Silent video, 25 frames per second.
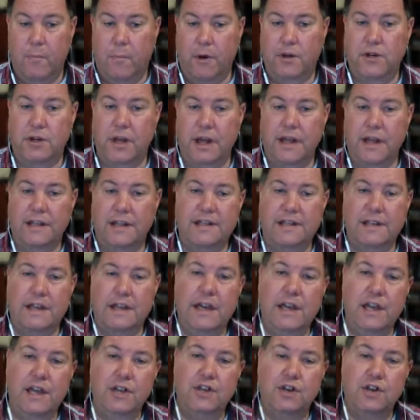but it's
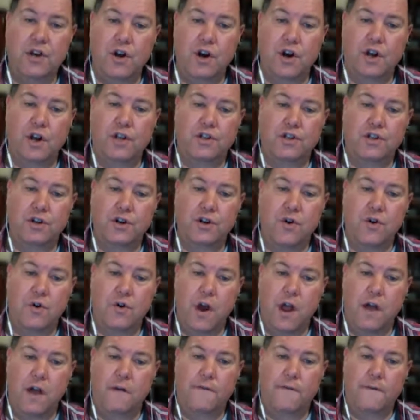easier to
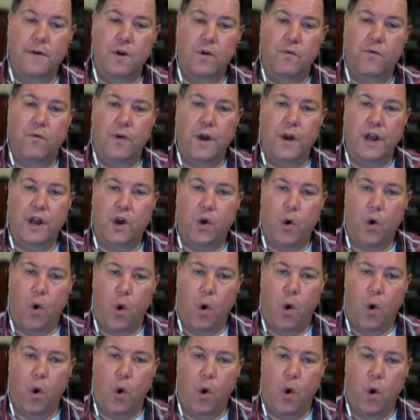do if you've
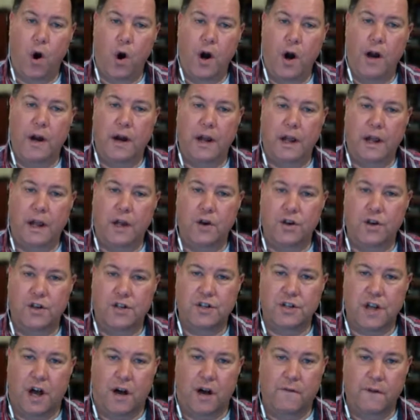recorded it
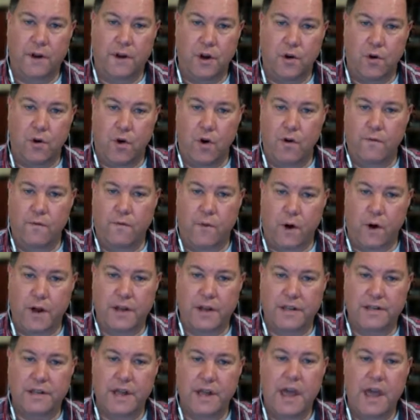yourself in your own
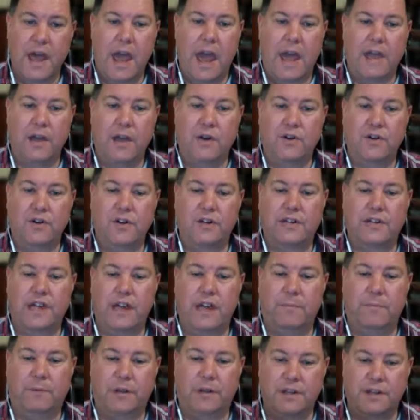voice and you just
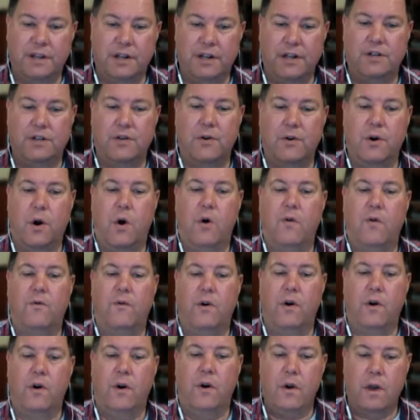keep listening to it
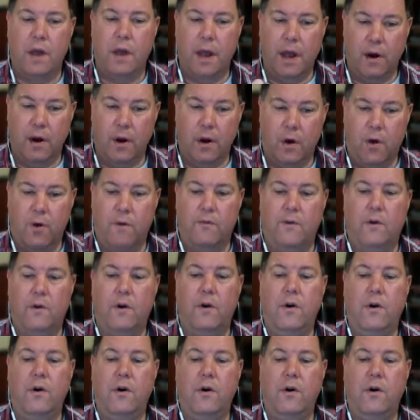over and
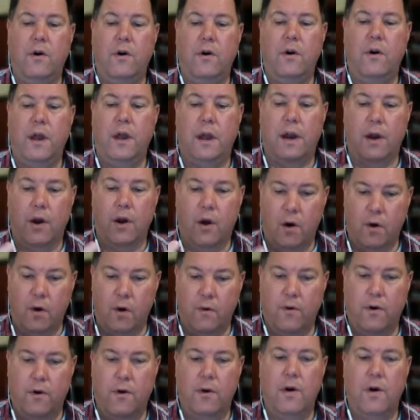over and
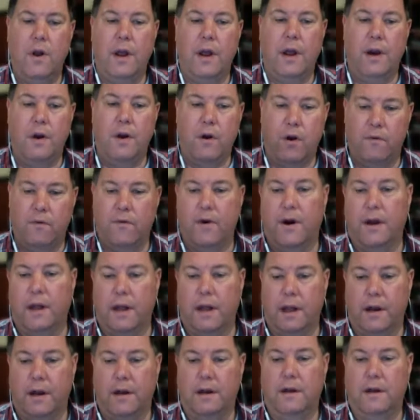over and over
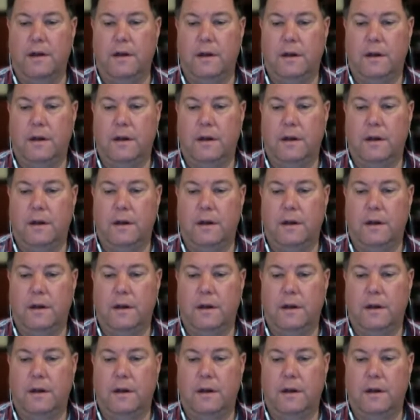again.